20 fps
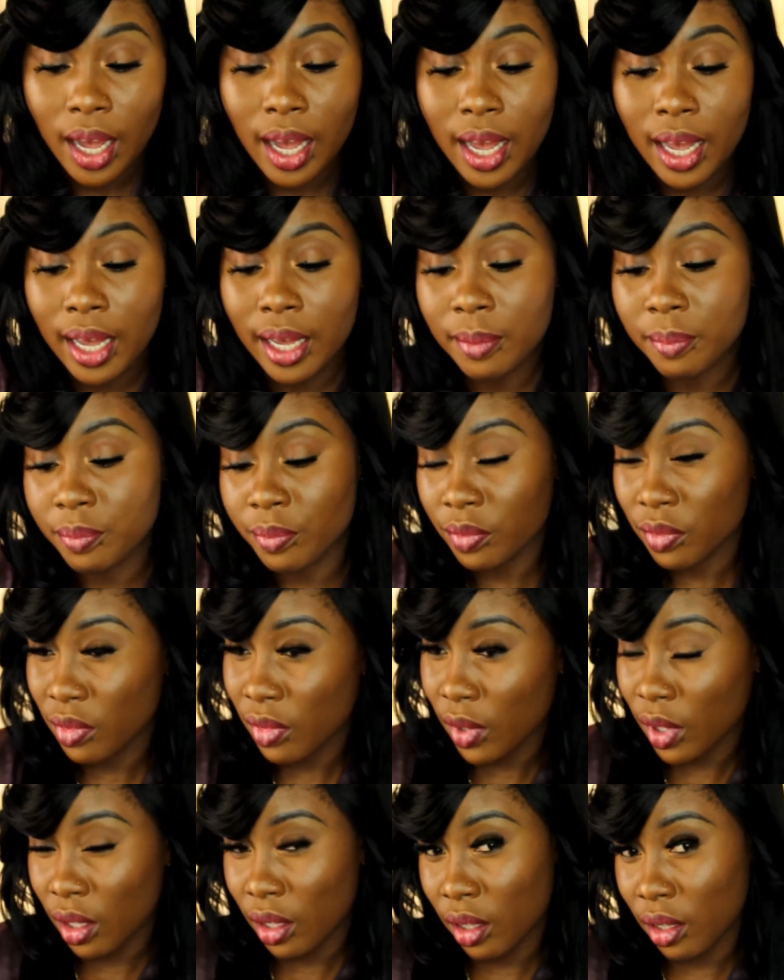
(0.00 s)

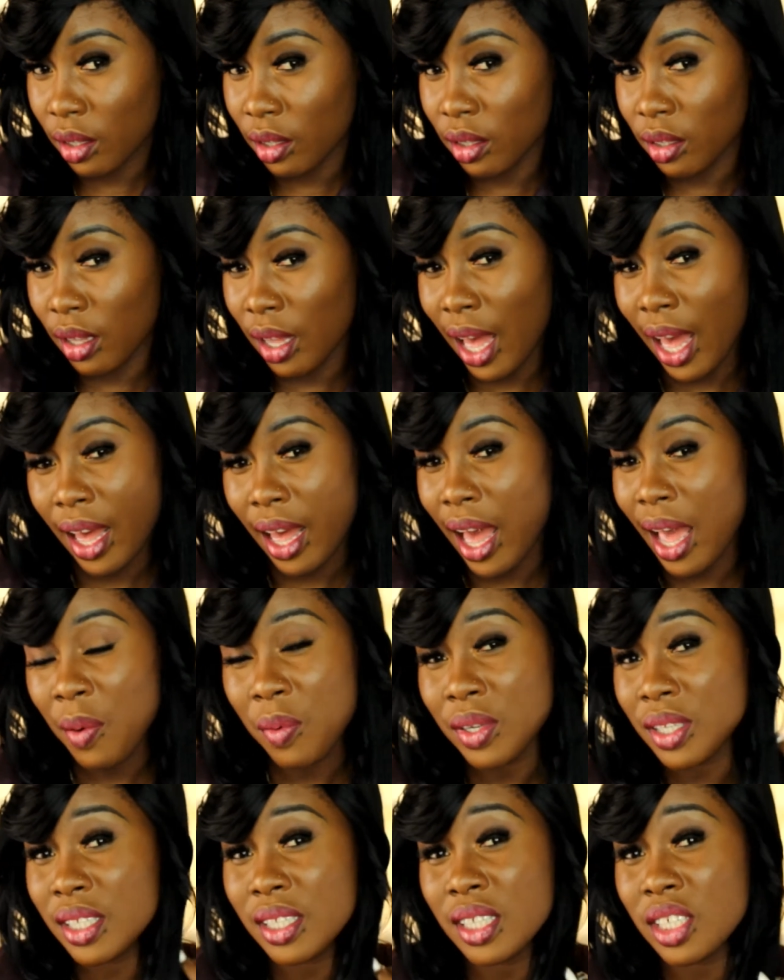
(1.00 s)
I
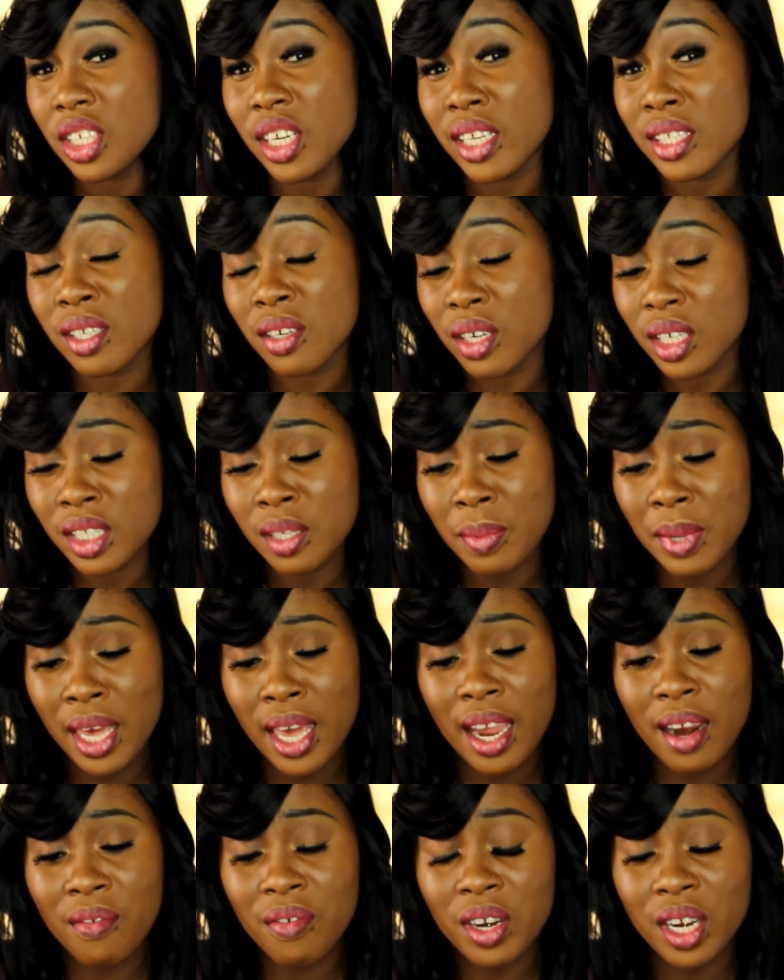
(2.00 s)
wouldn't suggest her to be
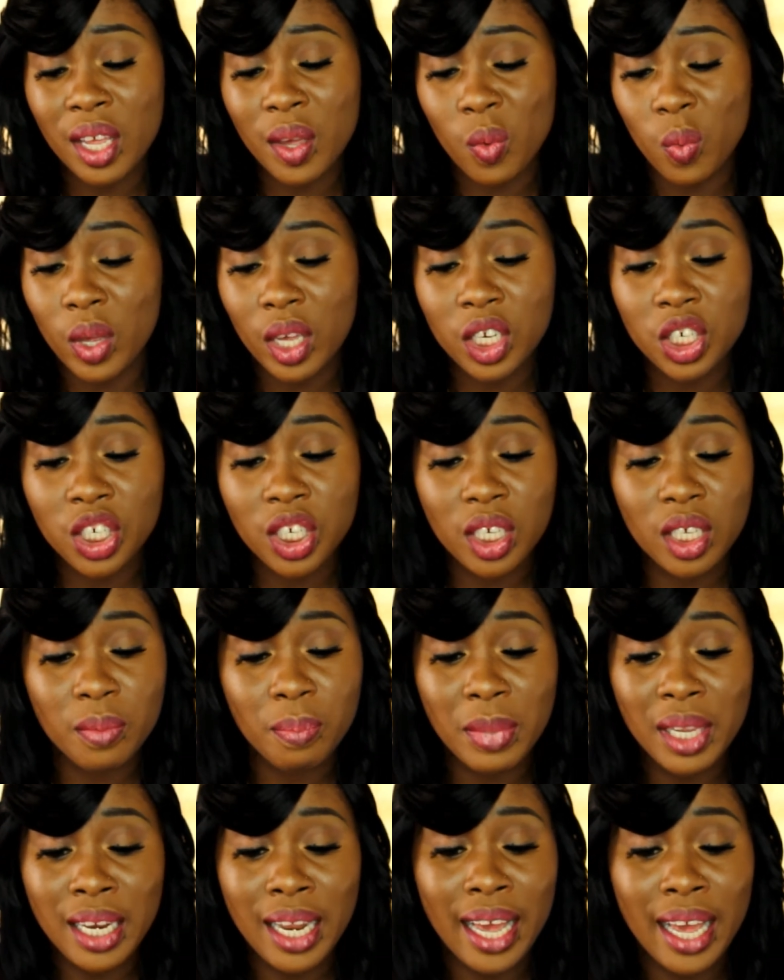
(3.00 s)
an everyday wig. She
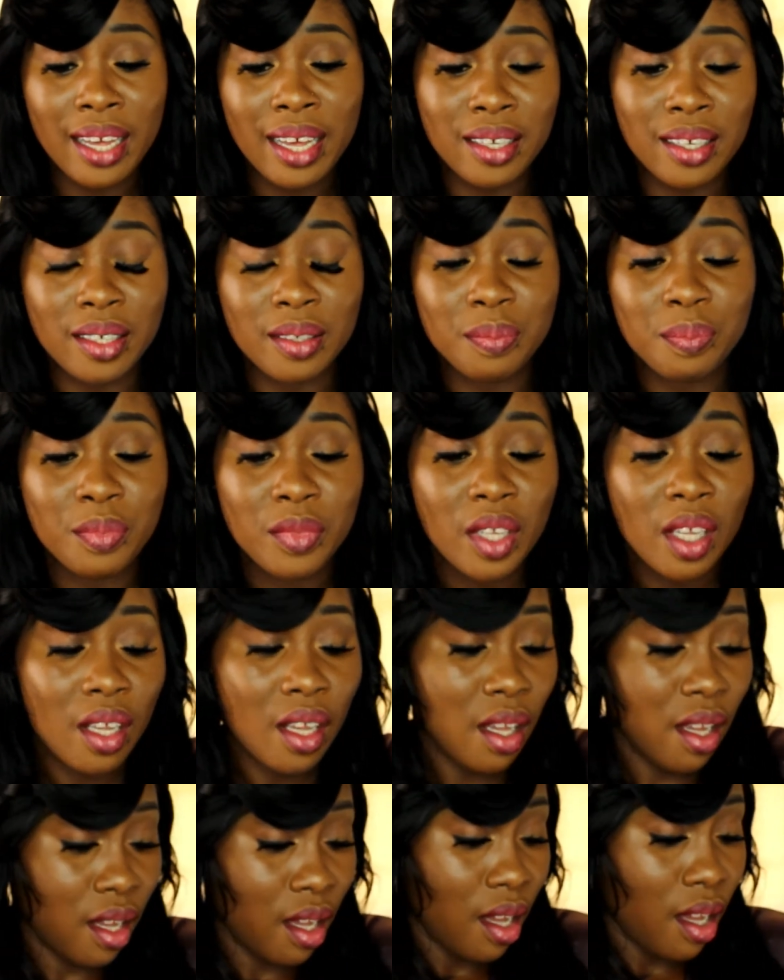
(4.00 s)
could be like a,
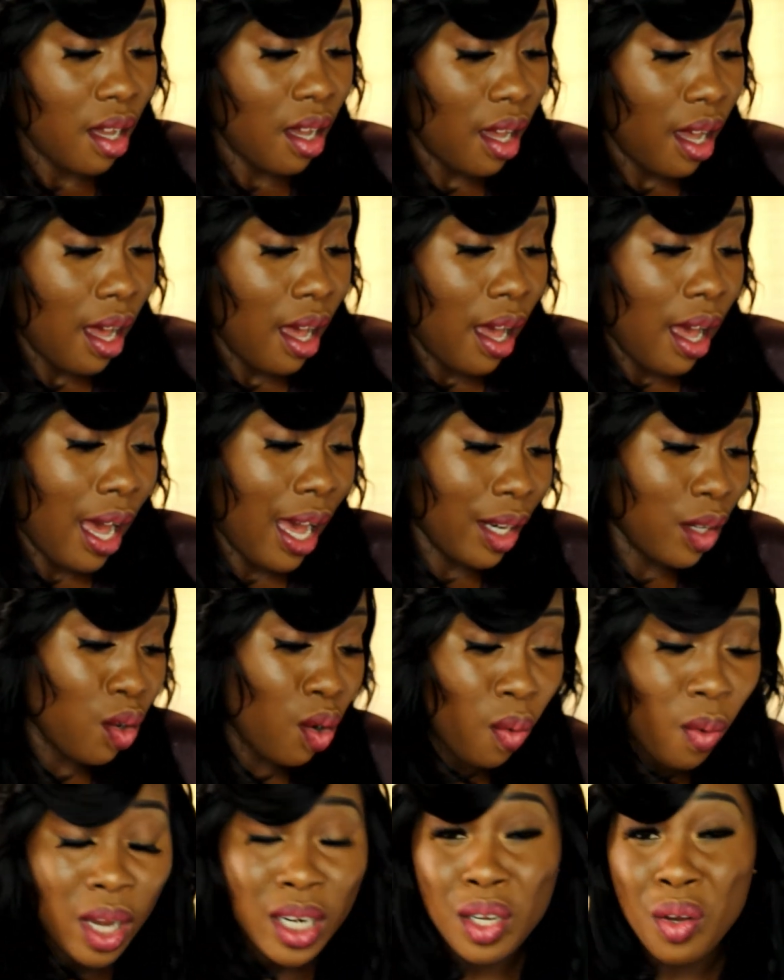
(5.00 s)
I
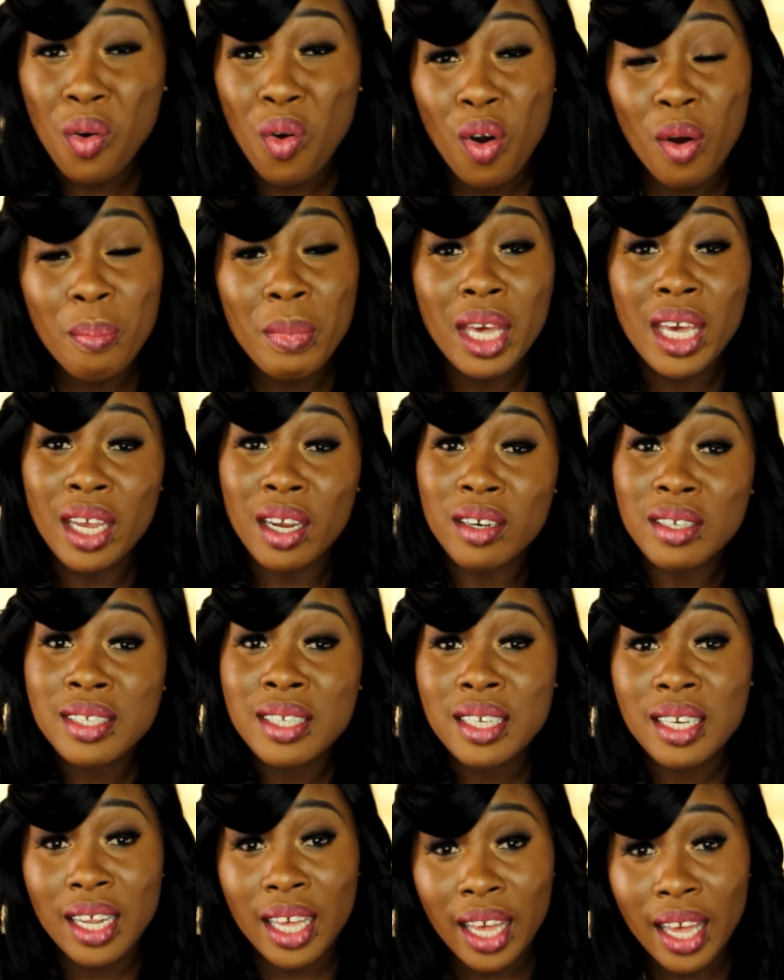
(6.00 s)
don't want to comb my hair
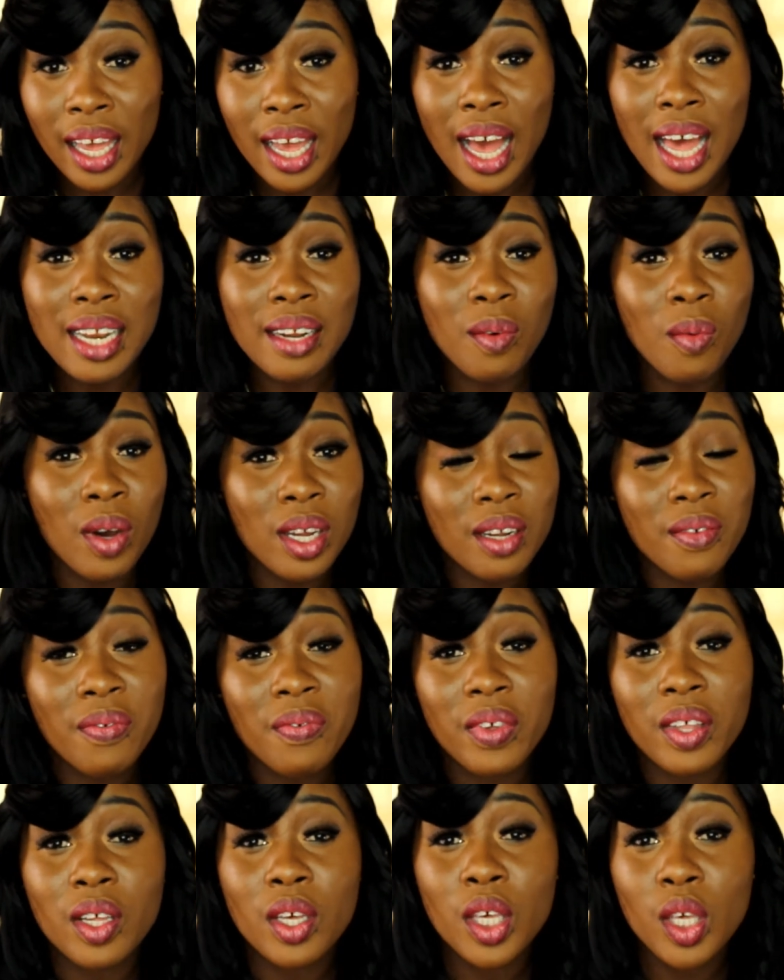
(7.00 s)
today and I want to
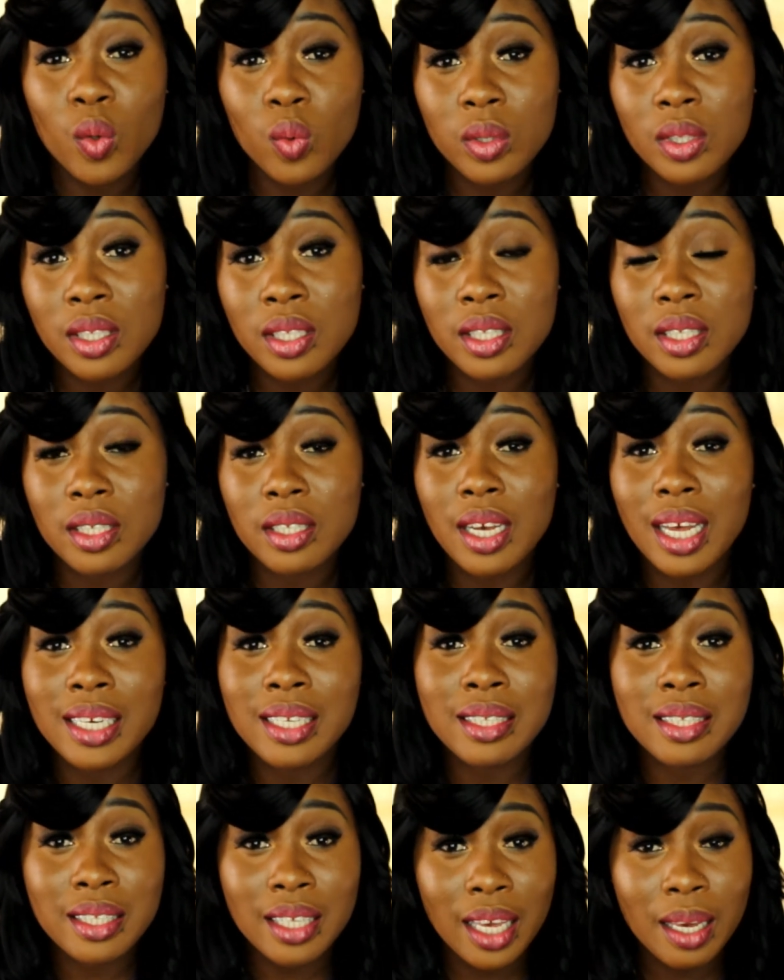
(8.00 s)
feel cute at the
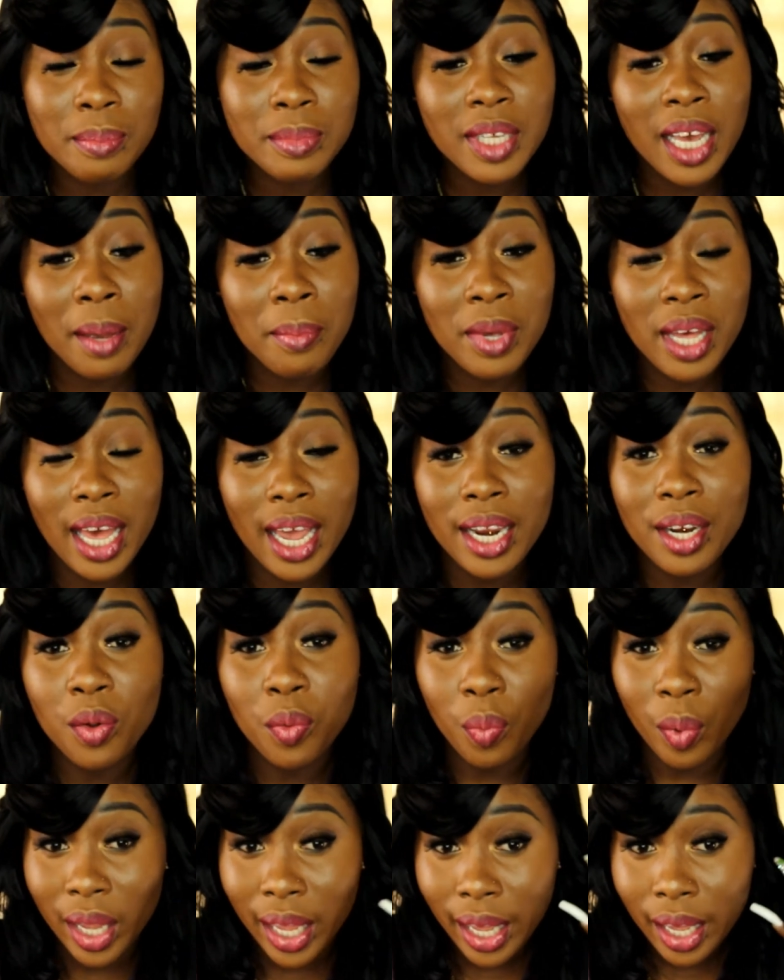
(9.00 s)
same time kind
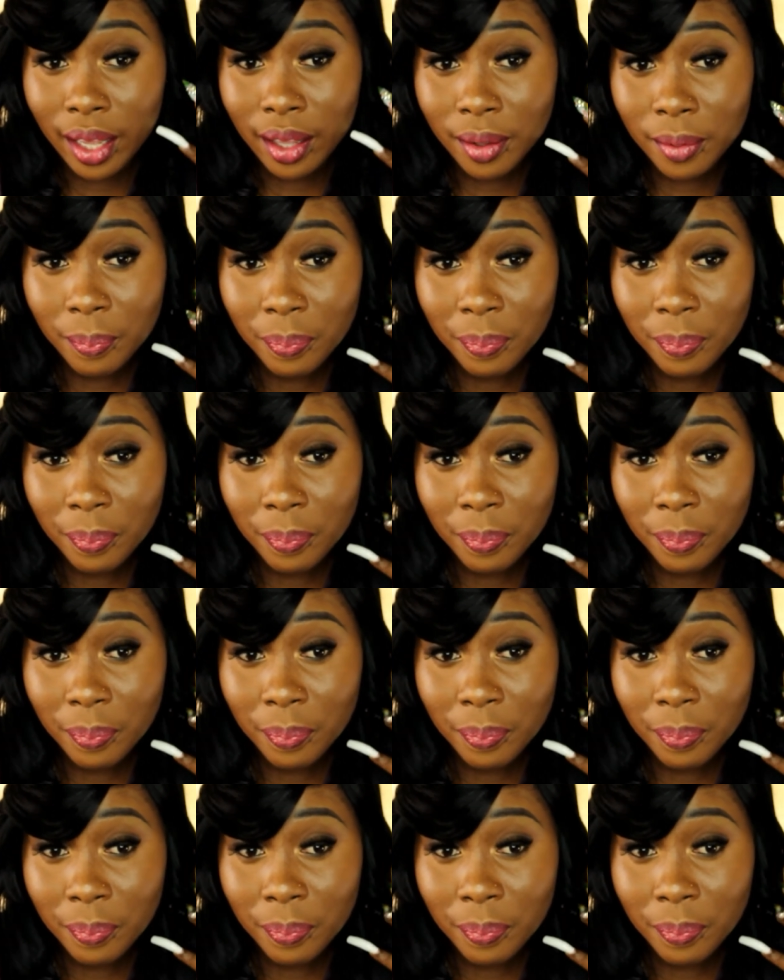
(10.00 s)
of wig.